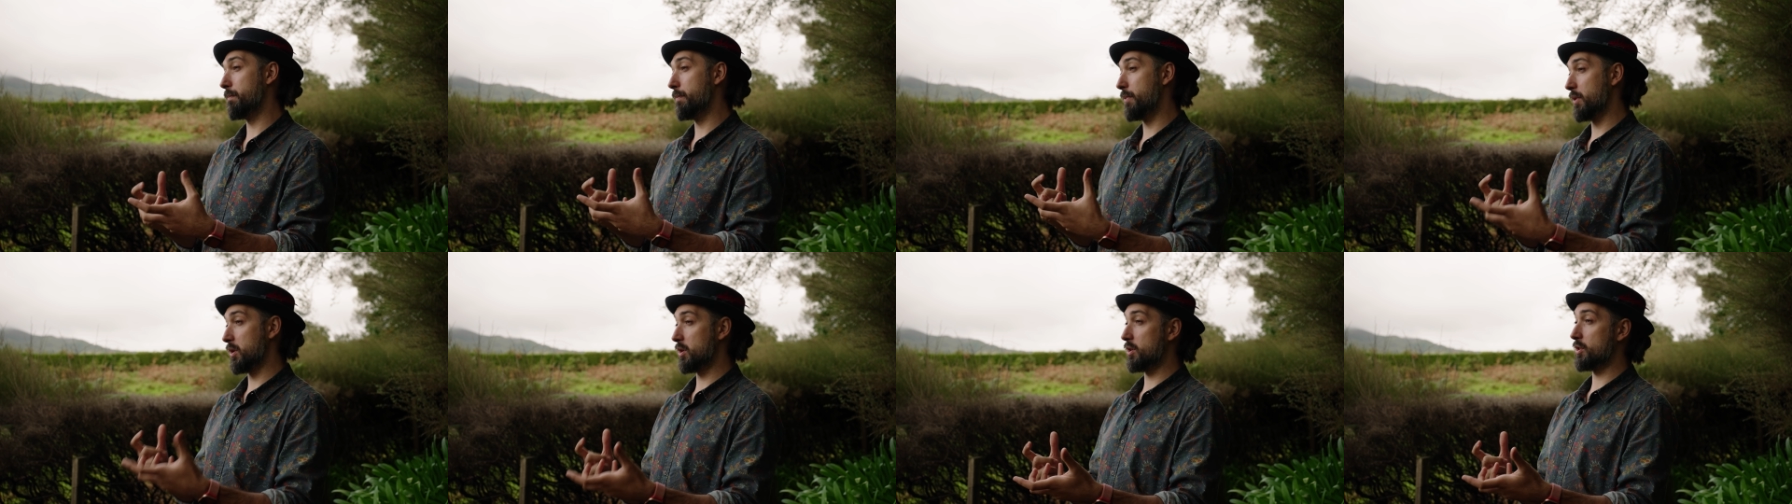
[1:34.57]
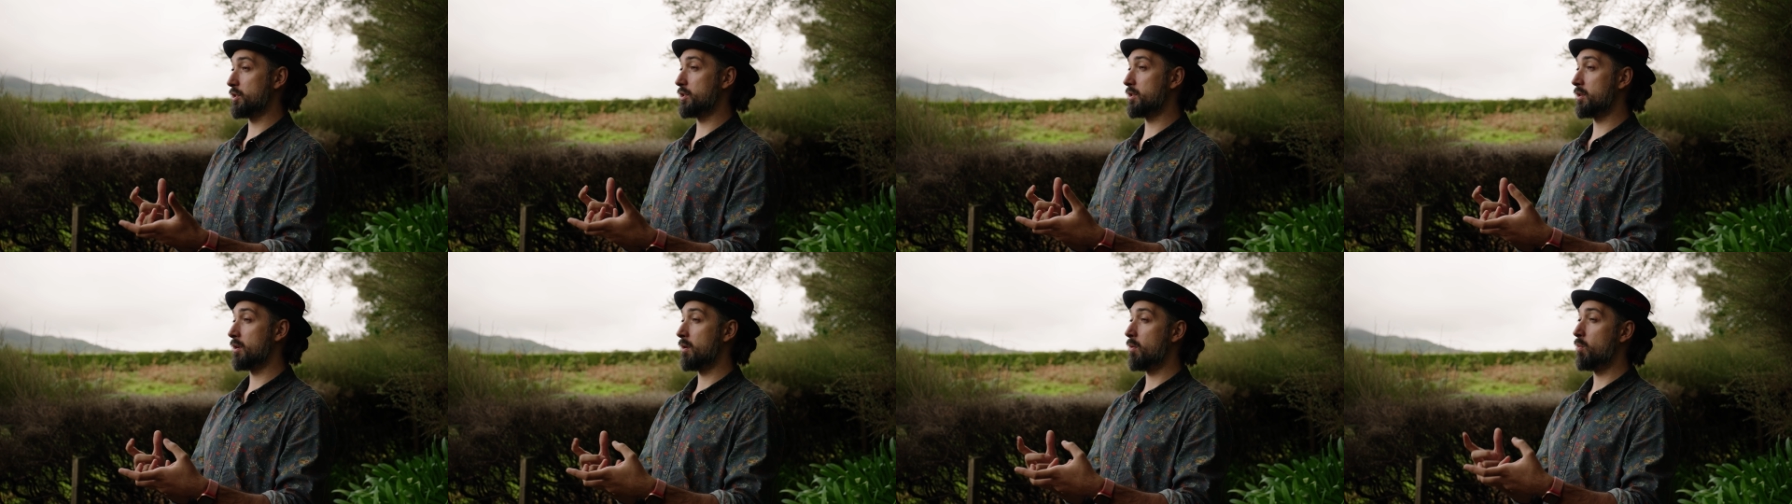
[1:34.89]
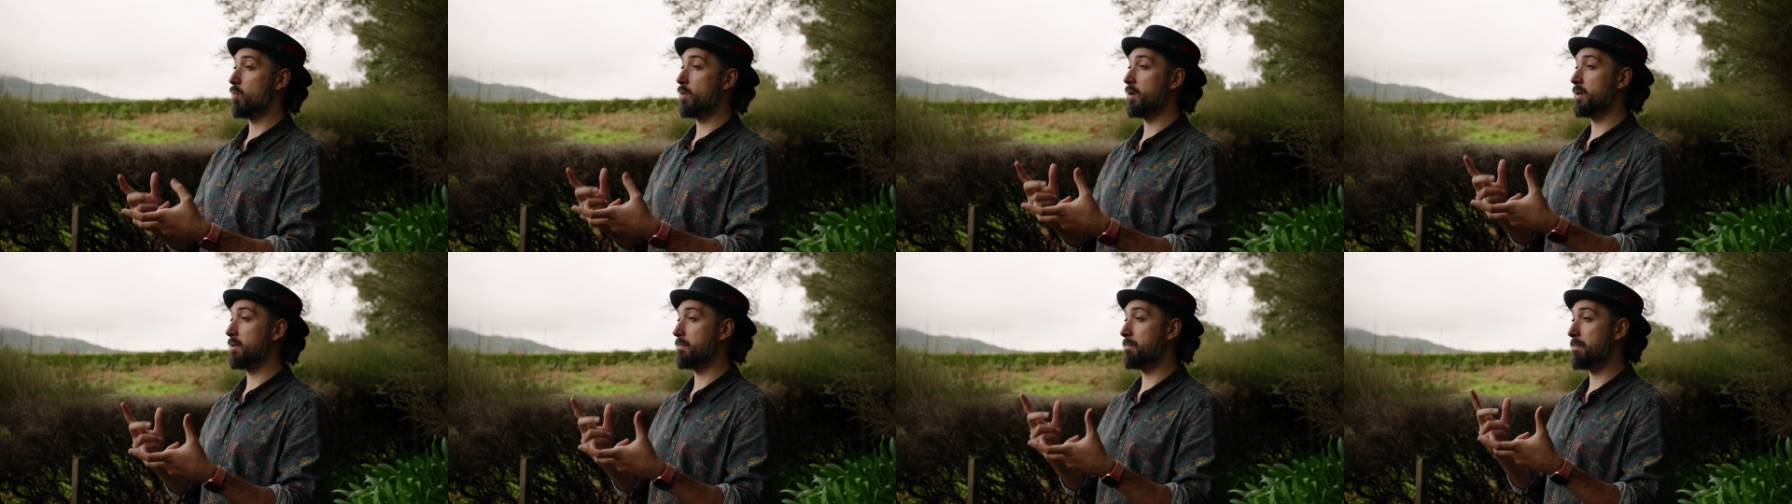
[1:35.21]
burst
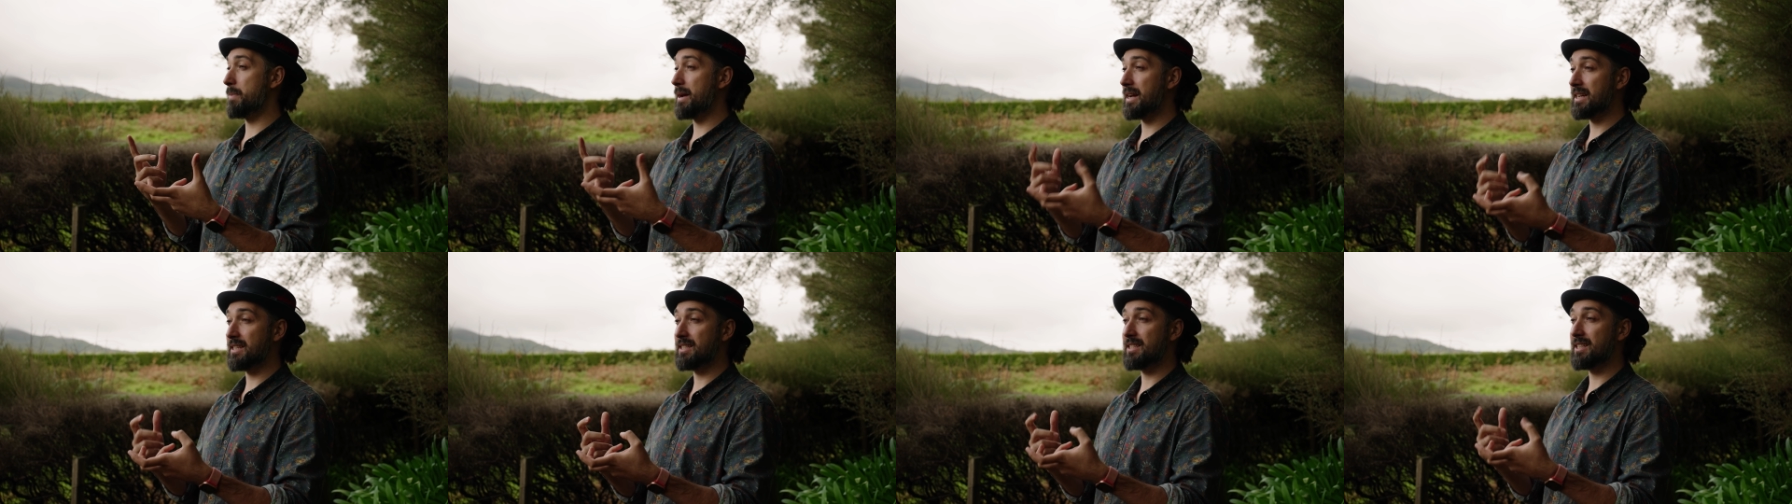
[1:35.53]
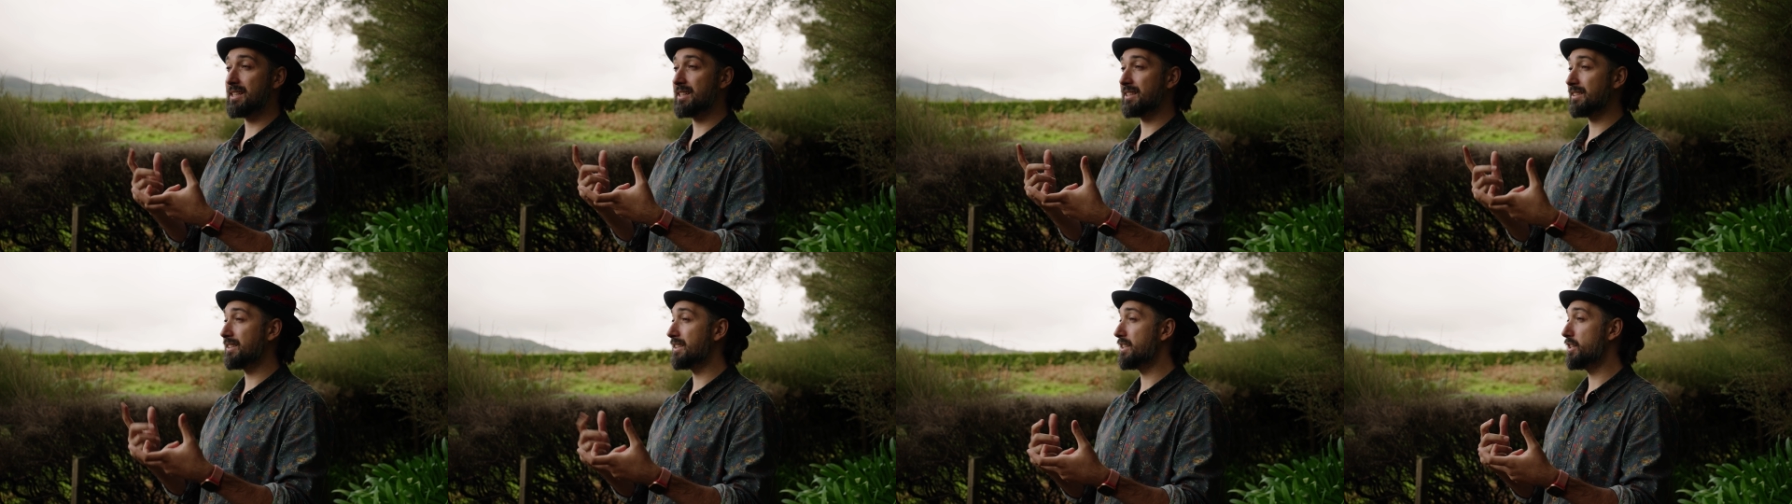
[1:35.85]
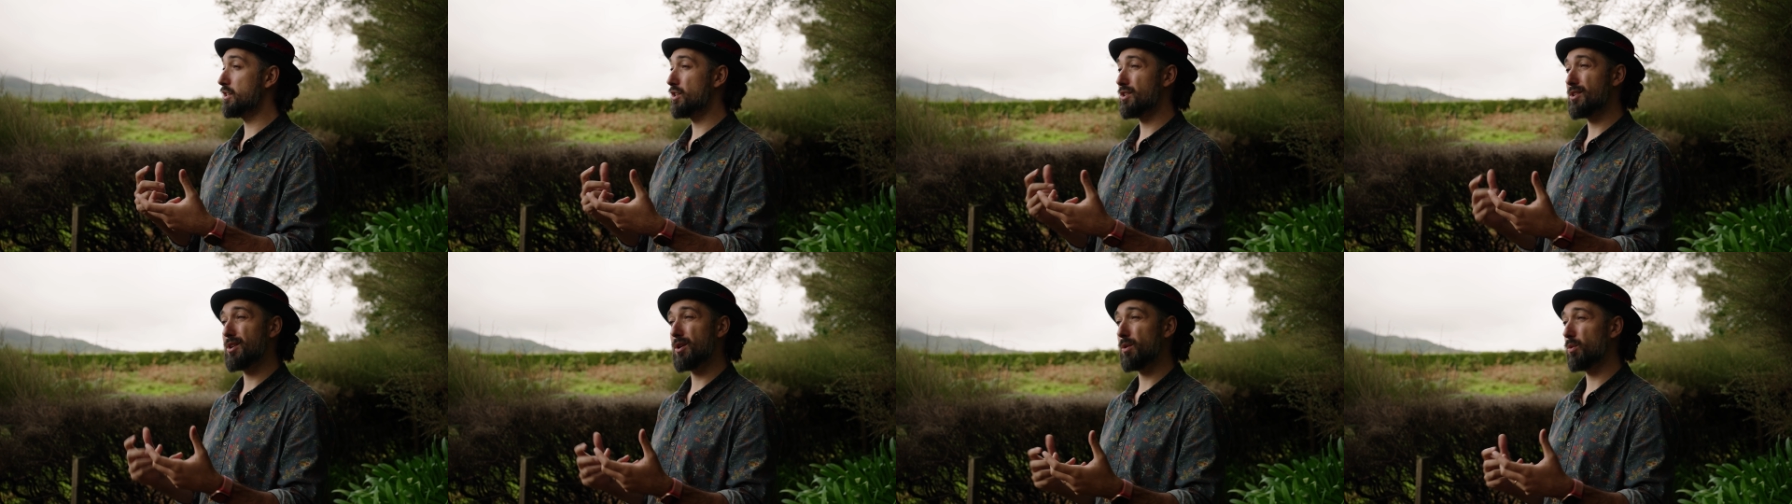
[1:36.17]
with basically
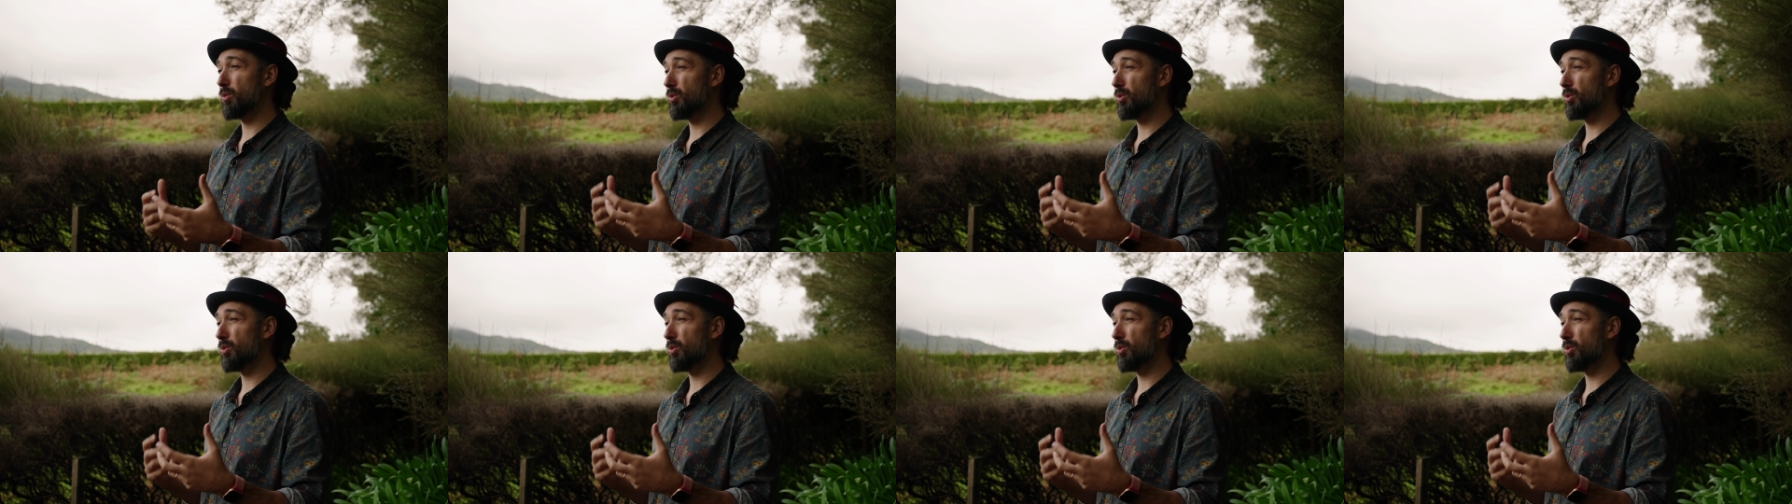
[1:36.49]
no